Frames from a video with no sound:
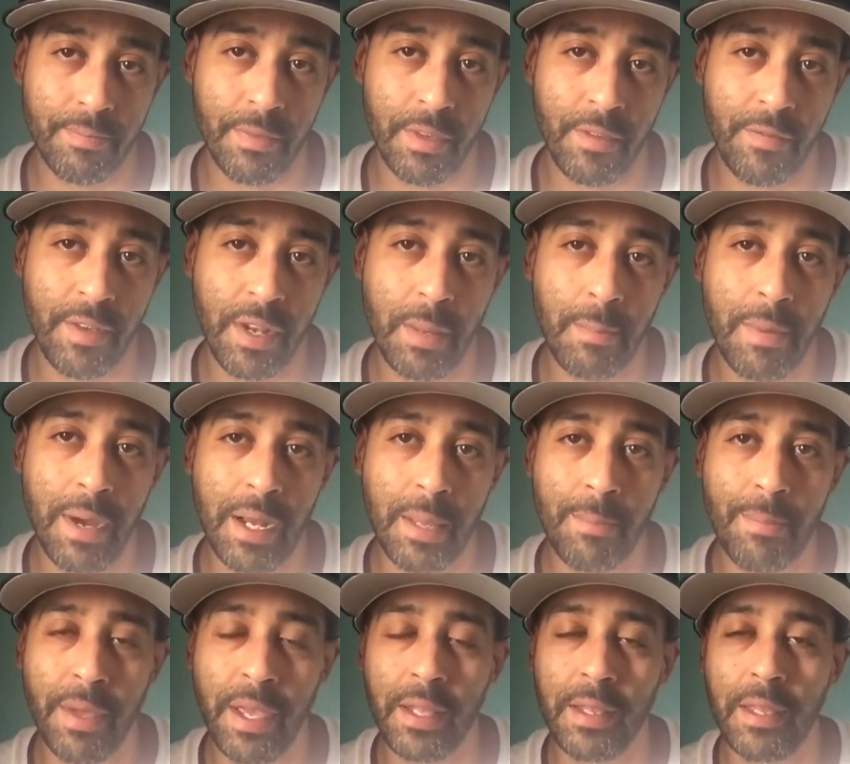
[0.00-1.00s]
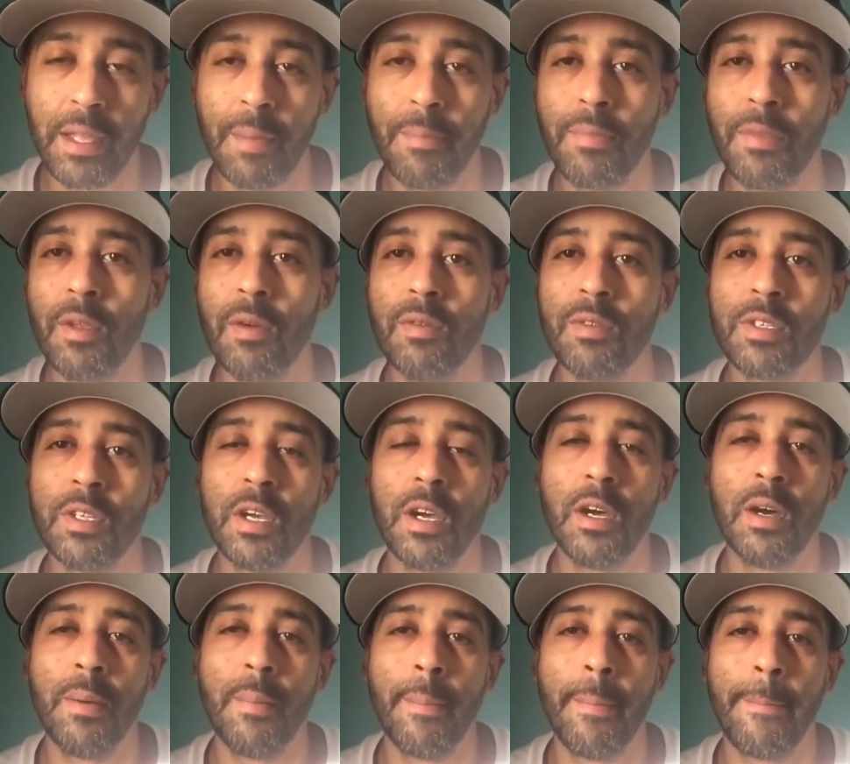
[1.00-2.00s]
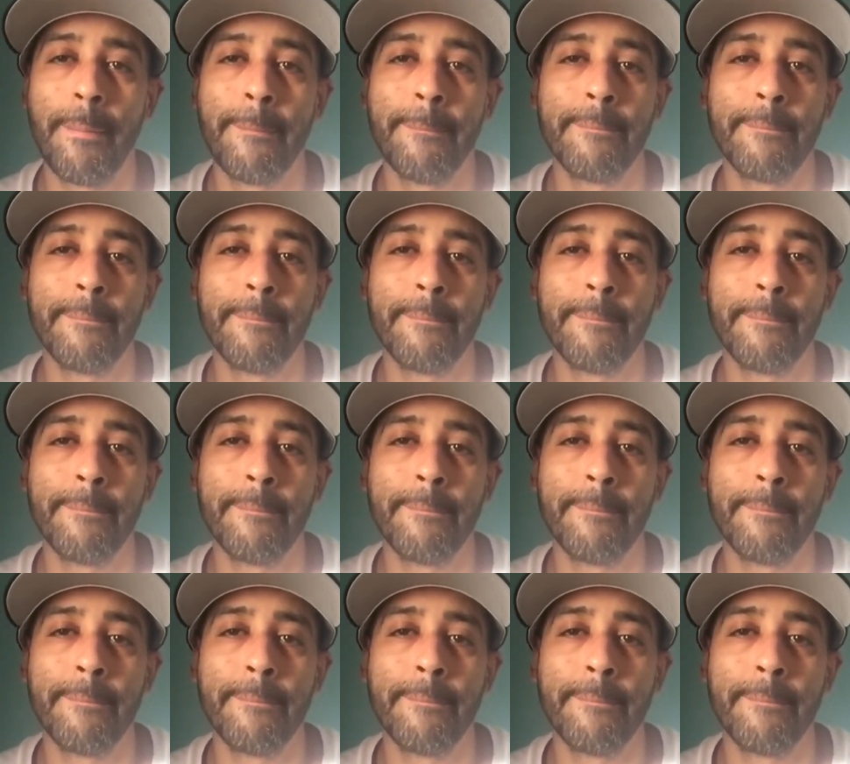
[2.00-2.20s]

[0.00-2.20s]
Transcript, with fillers: if anybody picked up those um,